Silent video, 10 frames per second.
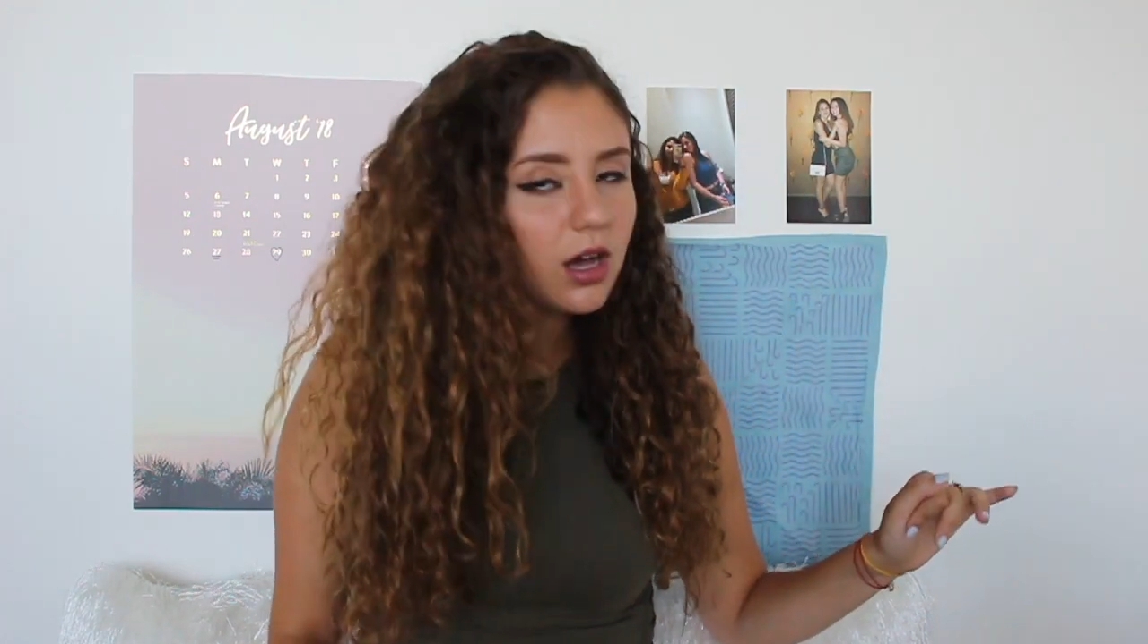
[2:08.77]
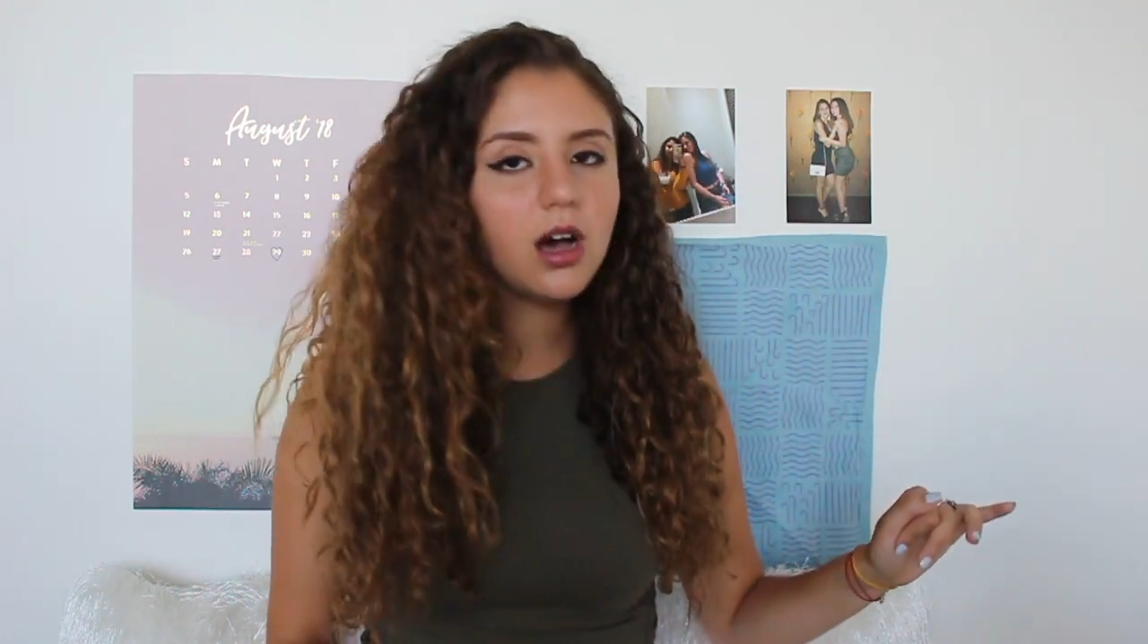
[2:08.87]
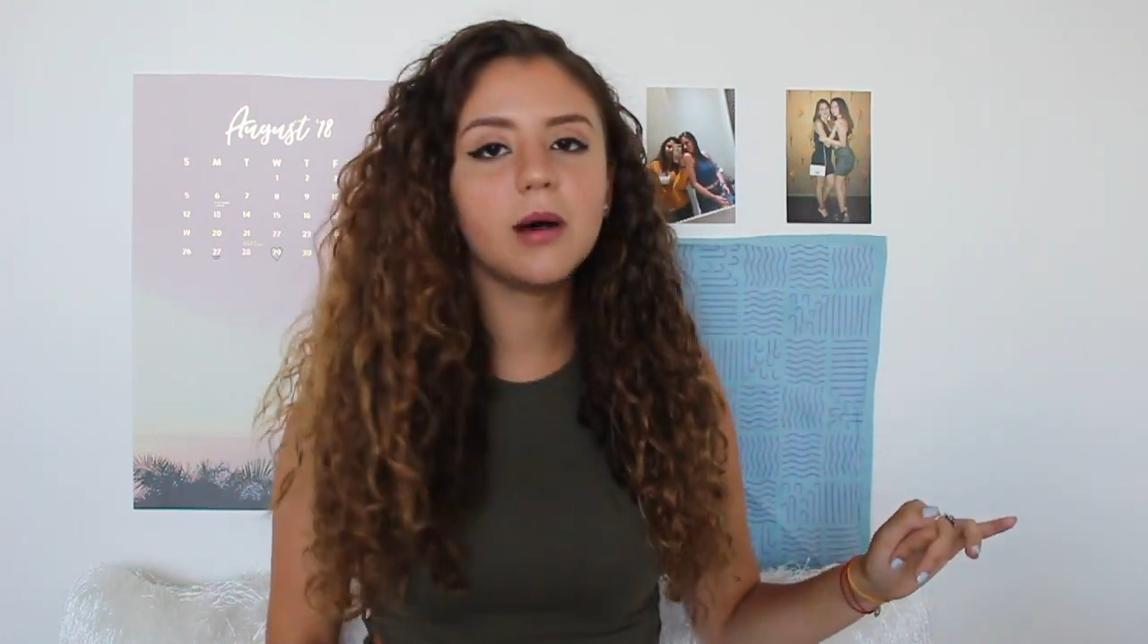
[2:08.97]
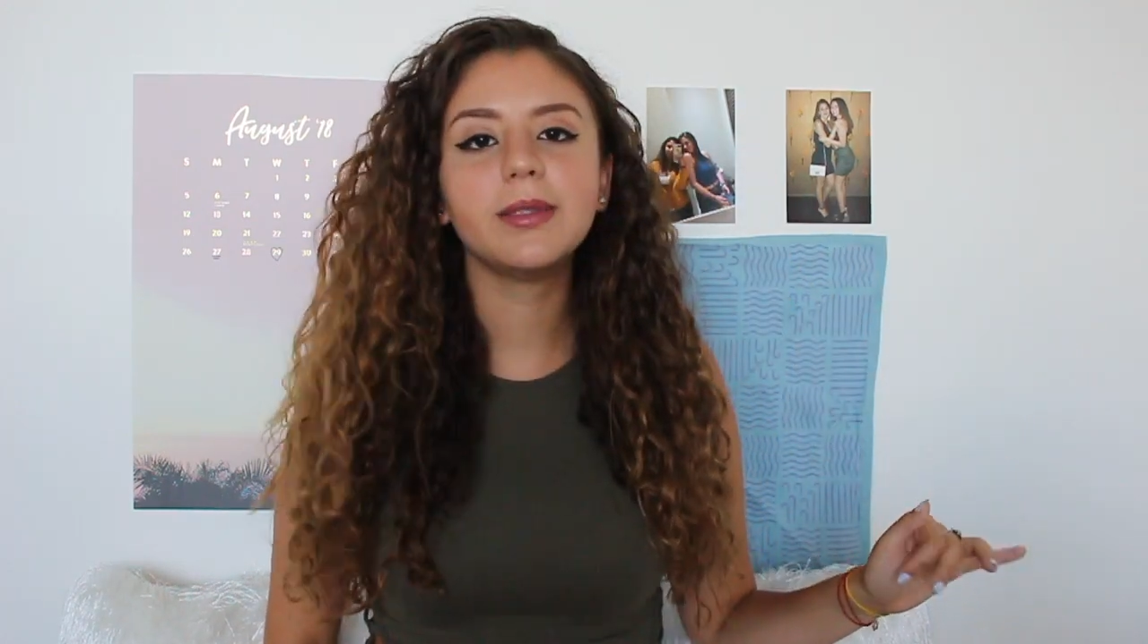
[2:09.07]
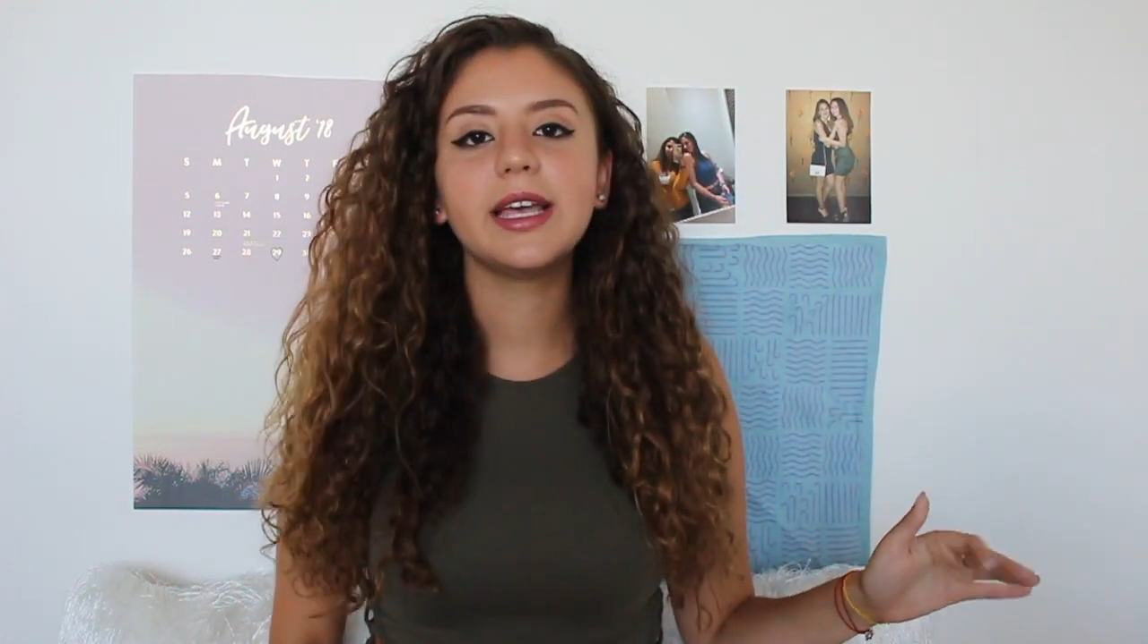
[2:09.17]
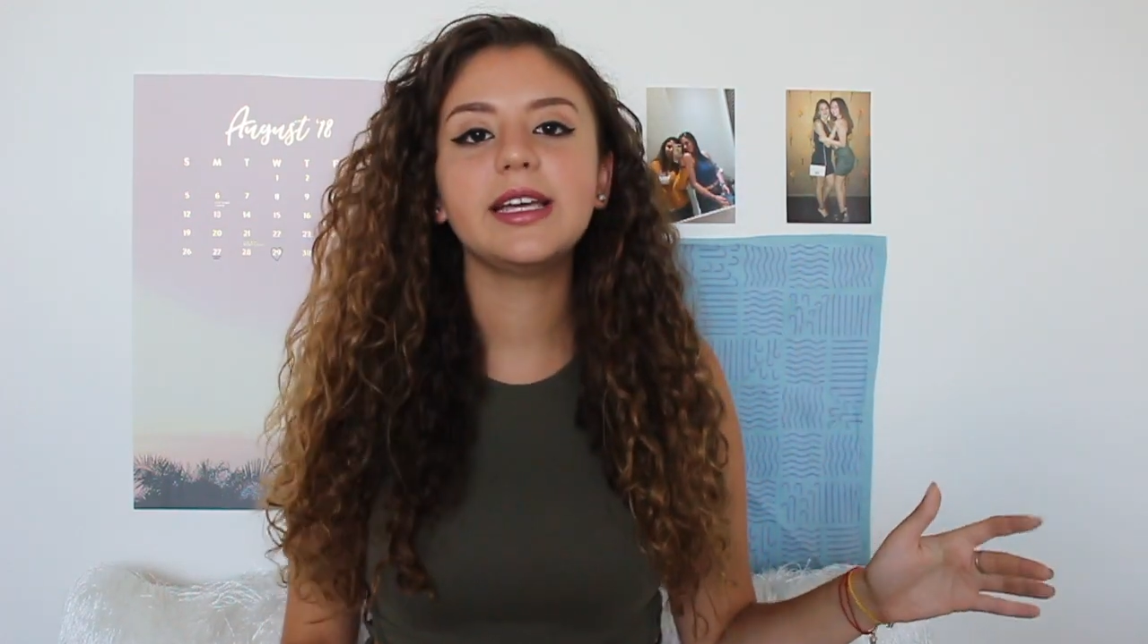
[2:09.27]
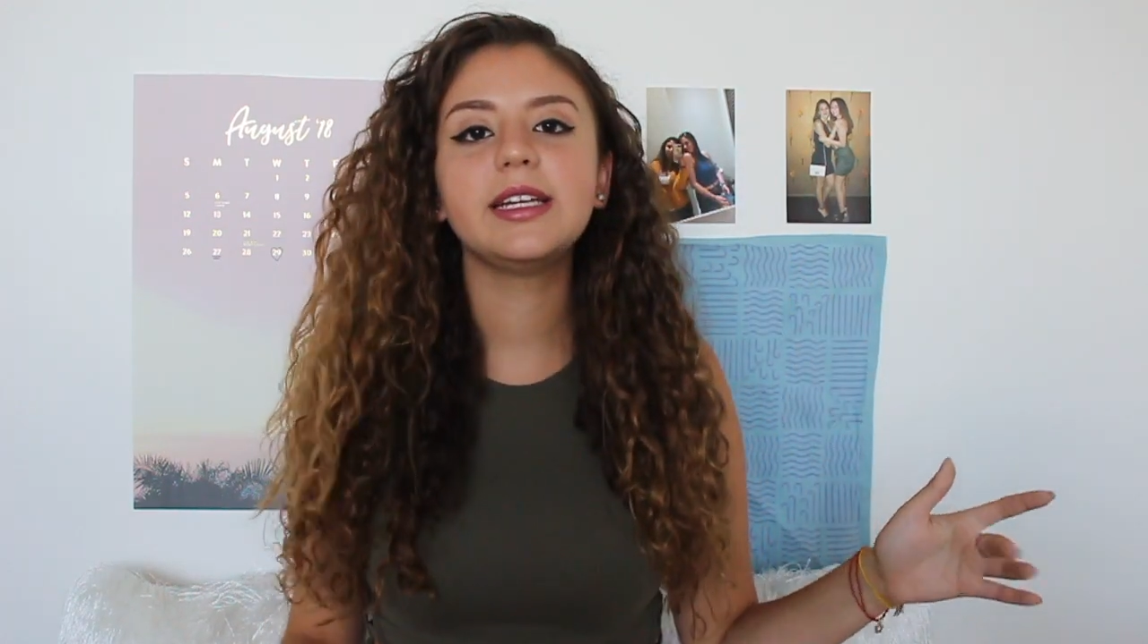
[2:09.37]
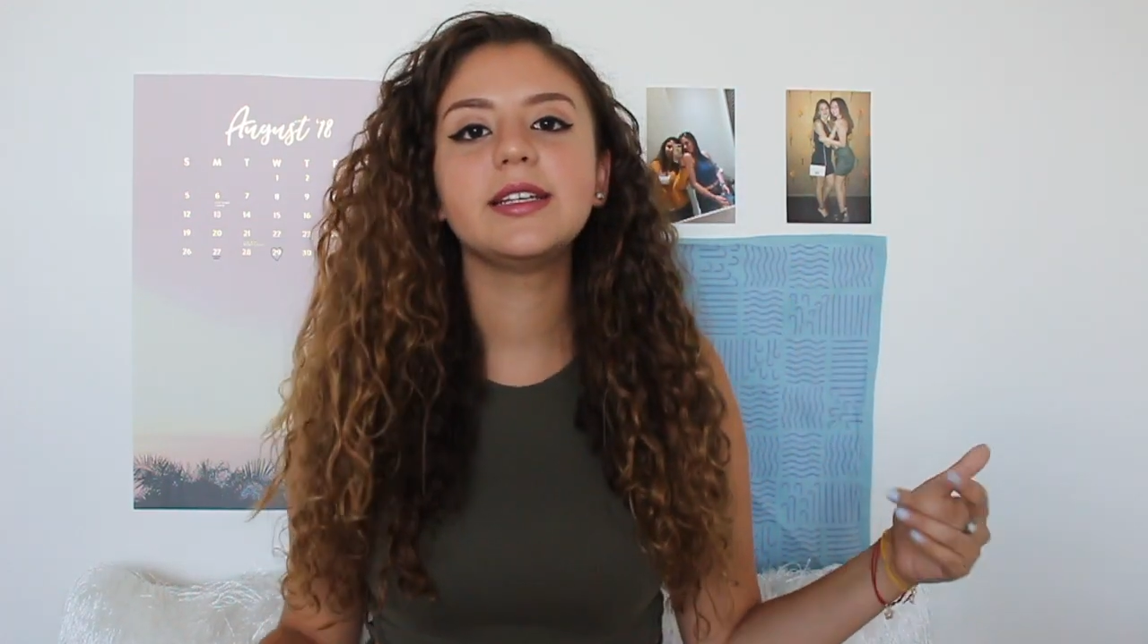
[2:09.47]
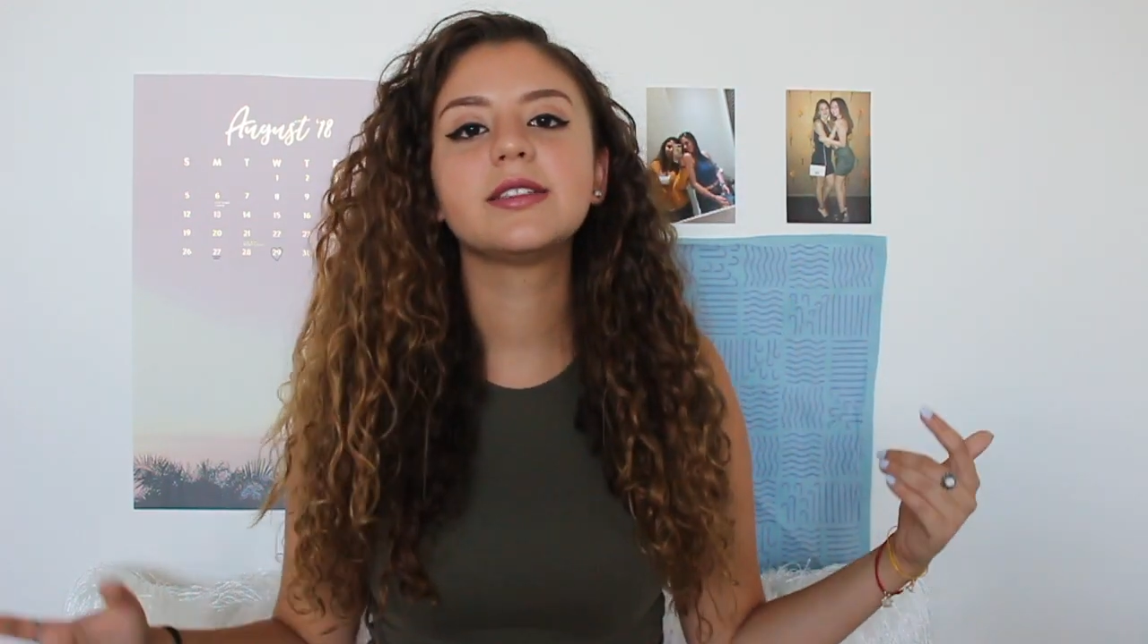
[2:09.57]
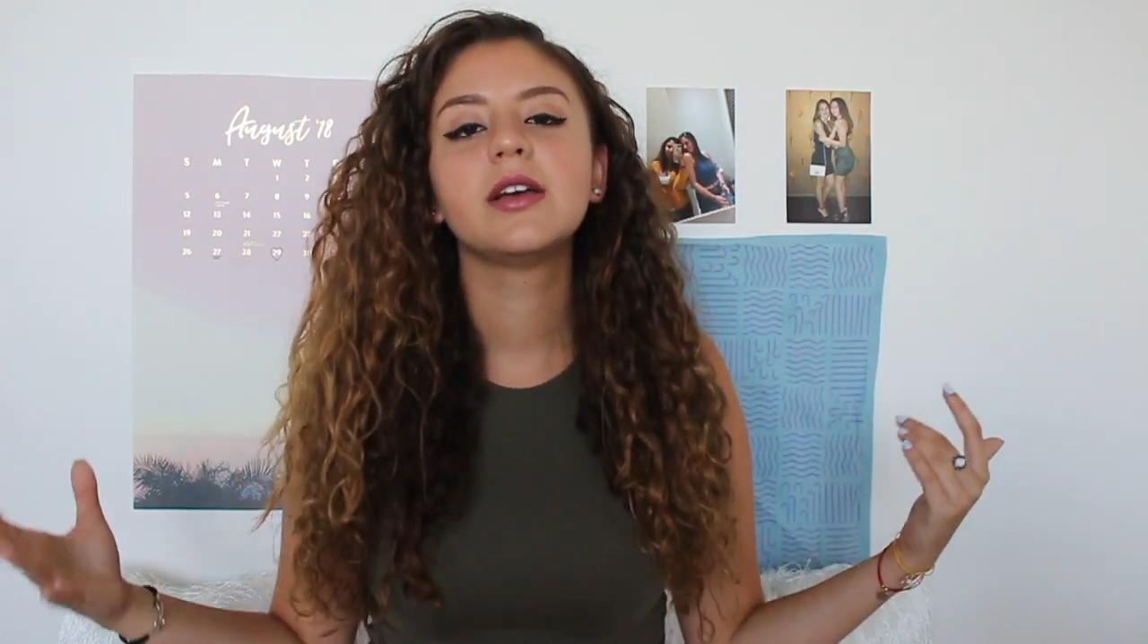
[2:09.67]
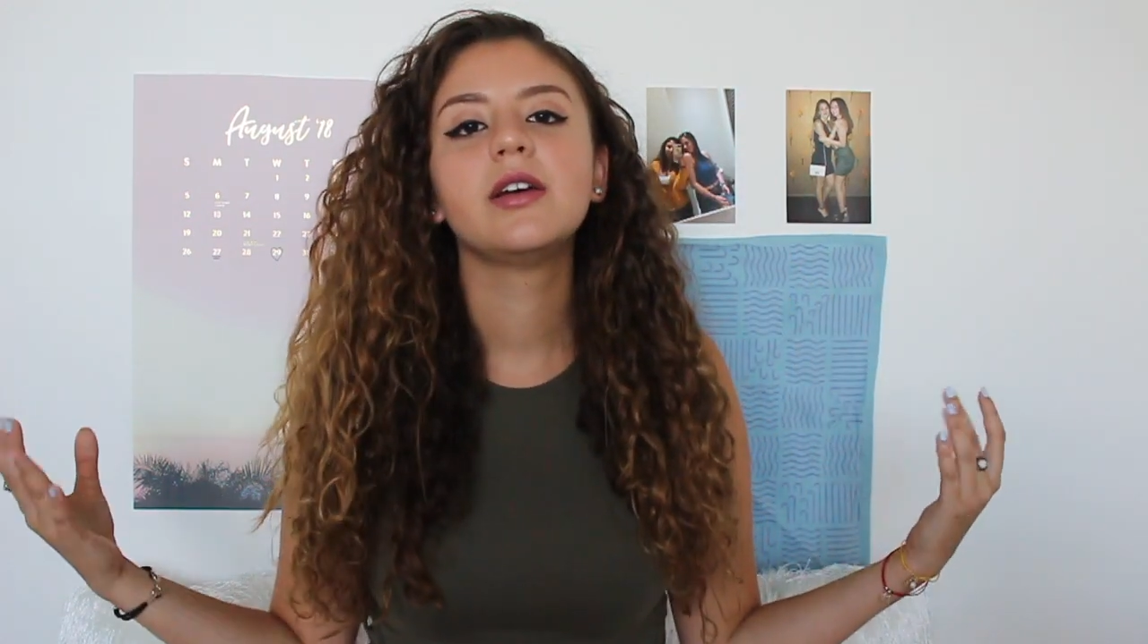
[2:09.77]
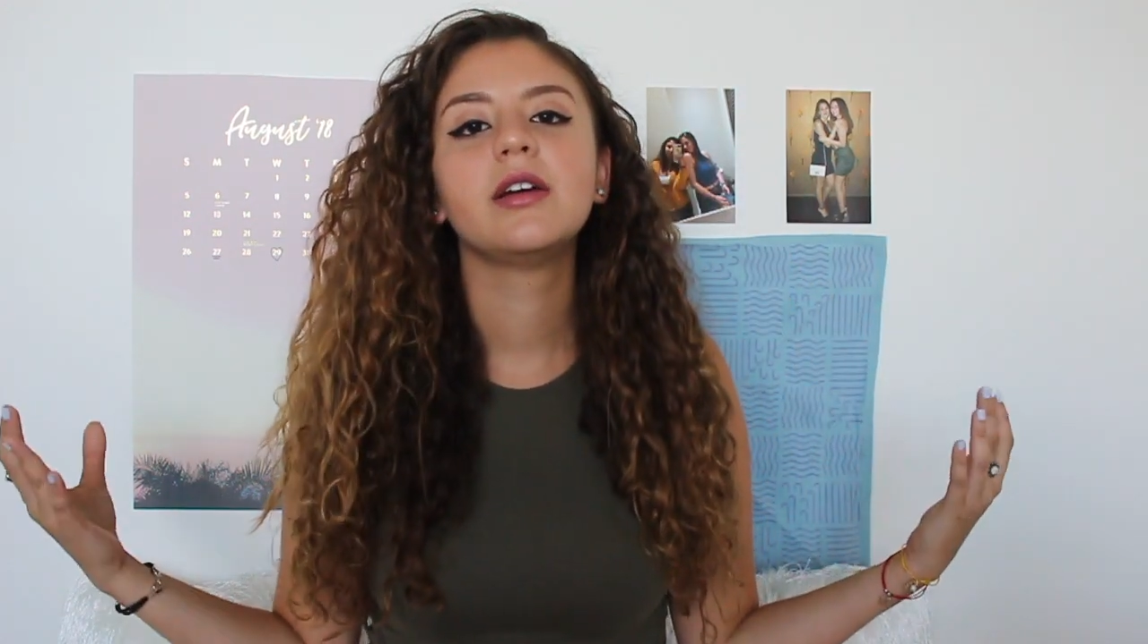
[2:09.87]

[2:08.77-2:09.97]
Ladies,